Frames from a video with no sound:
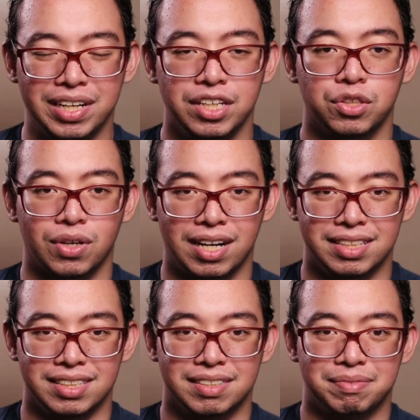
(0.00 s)

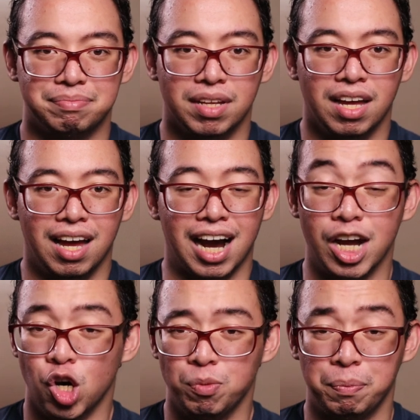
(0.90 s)
Huehuetocali. I
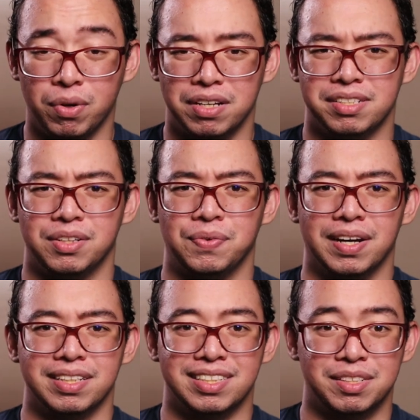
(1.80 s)
hope I pronounced it
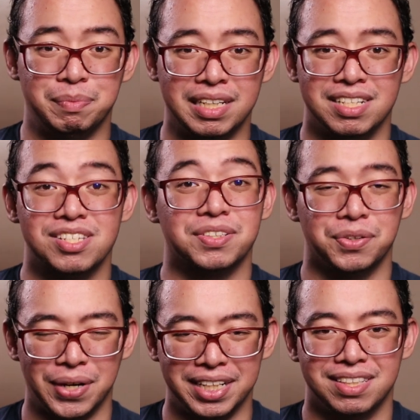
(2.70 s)
right. It means
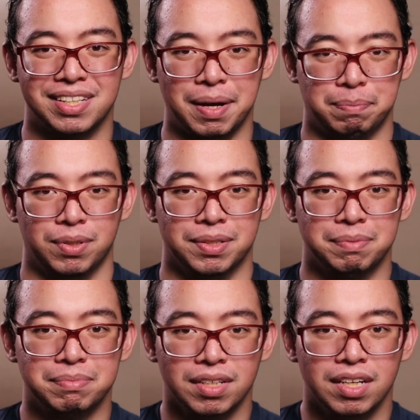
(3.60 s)
Great Temple.
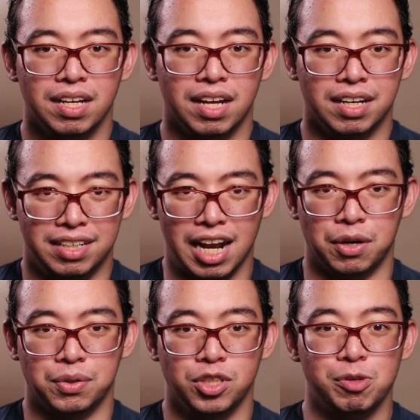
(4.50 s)

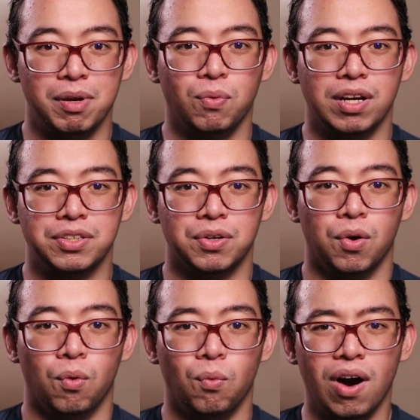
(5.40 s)
Now, you may wonder,
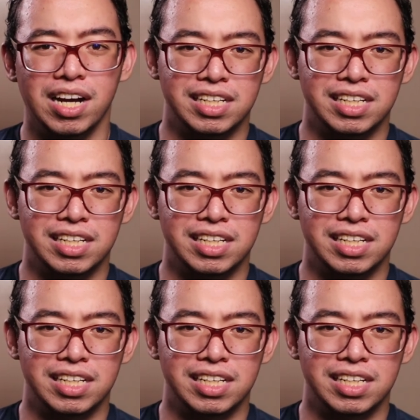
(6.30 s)
why